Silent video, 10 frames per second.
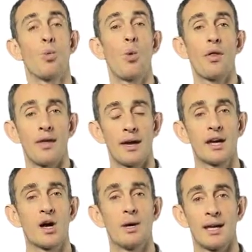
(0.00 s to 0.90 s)
what they're
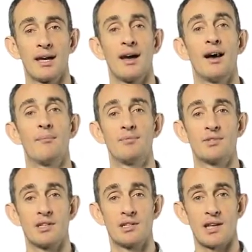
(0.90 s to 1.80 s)
going
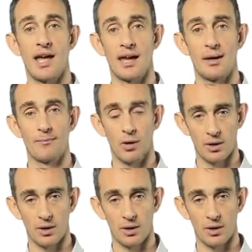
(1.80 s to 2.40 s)
to say,